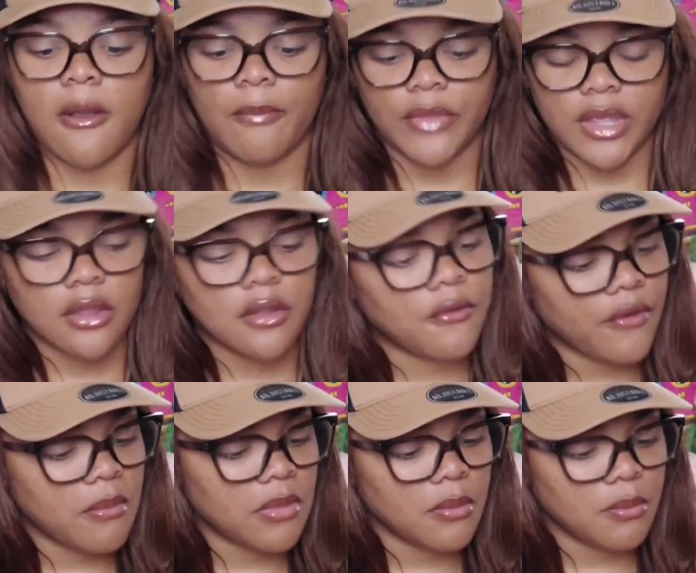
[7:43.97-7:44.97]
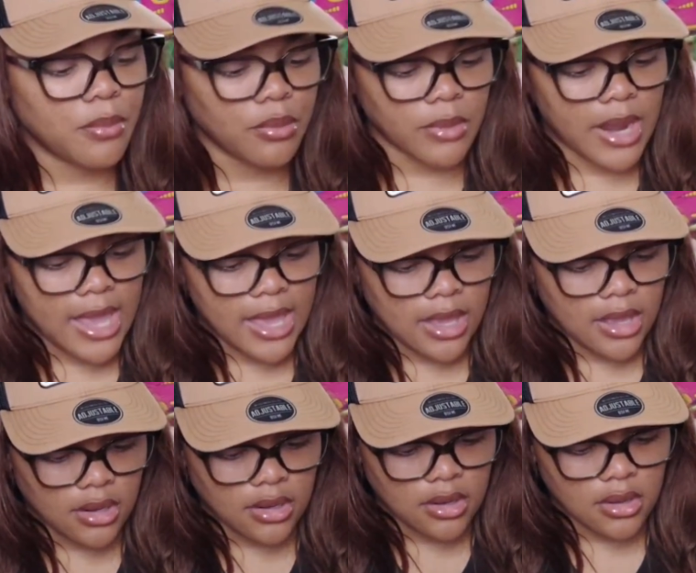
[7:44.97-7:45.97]
These are from the
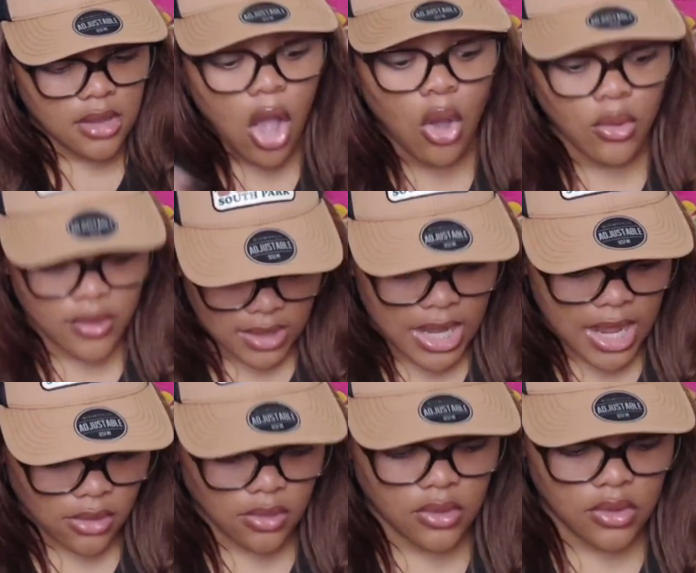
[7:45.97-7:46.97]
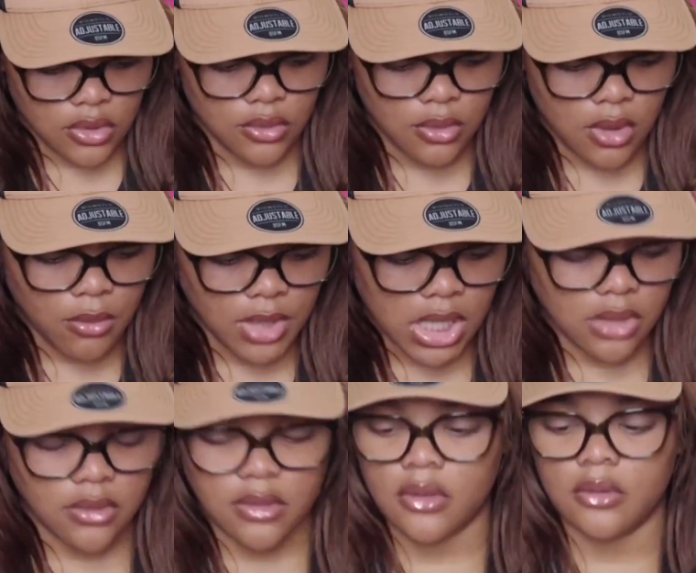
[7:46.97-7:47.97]
brand O and Nails too.
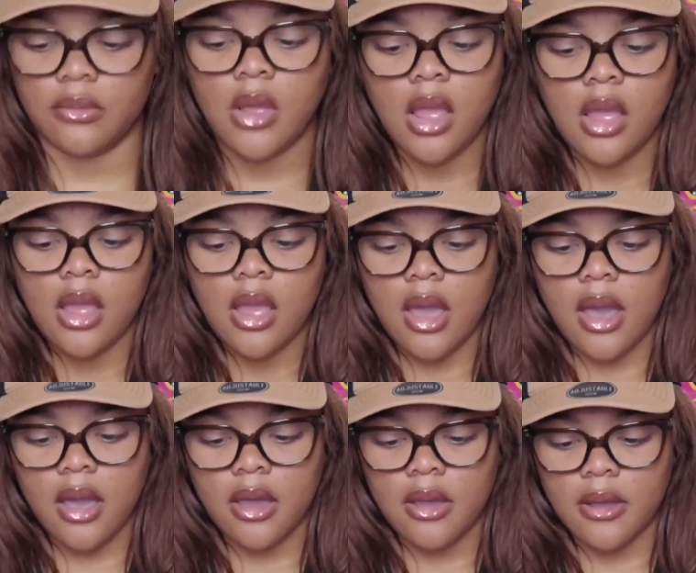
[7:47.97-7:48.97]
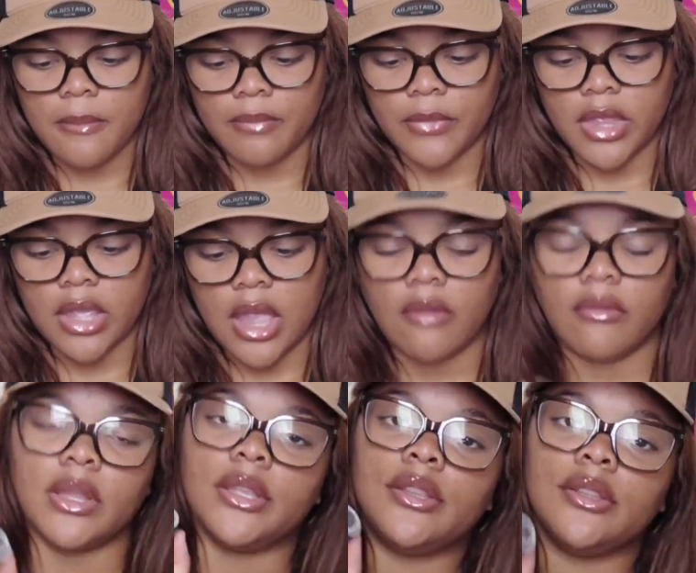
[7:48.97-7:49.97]
I
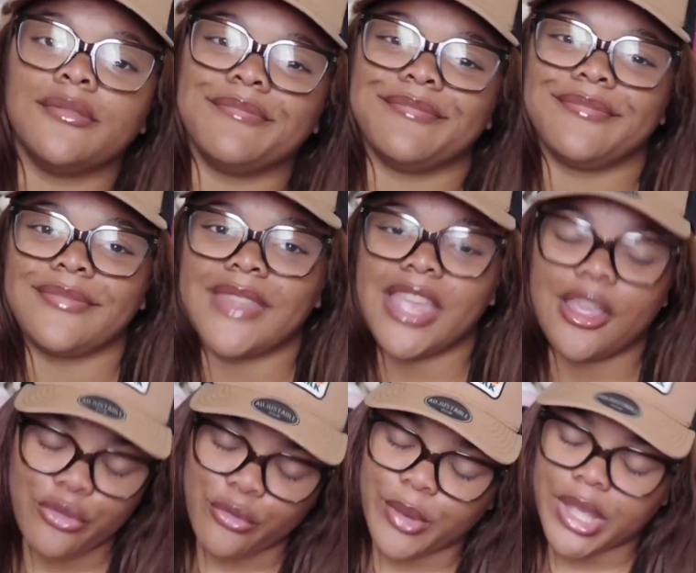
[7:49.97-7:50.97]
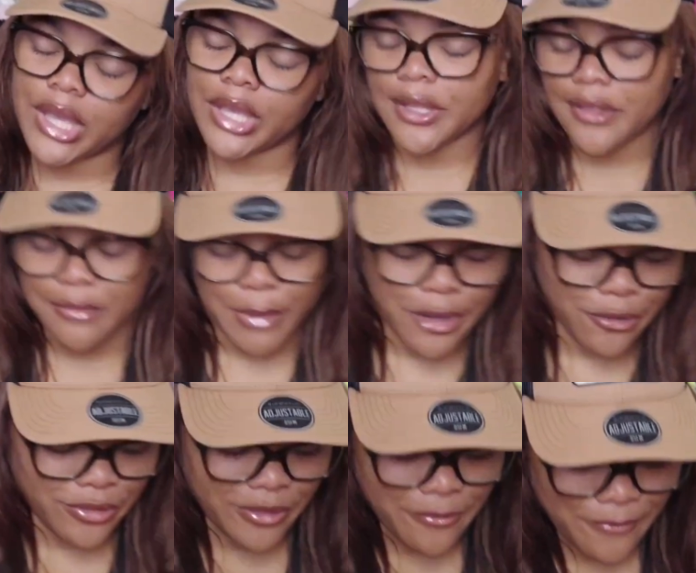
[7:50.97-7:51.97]
really do enjoy a good spider gel.